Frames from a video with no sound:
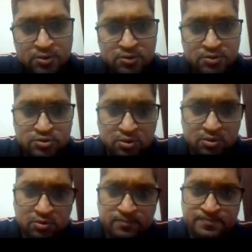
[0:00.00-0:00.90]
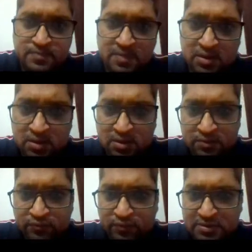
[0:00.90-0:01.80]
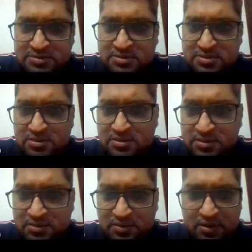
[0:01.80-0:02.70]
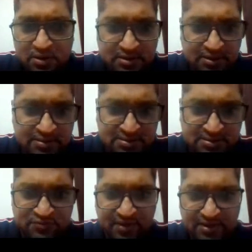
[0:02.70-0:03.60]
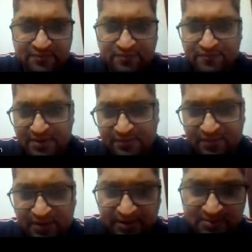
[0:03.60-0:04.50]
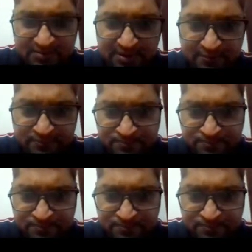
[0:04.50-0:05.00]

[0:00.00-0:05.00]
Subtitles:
So once a transaction is verified, then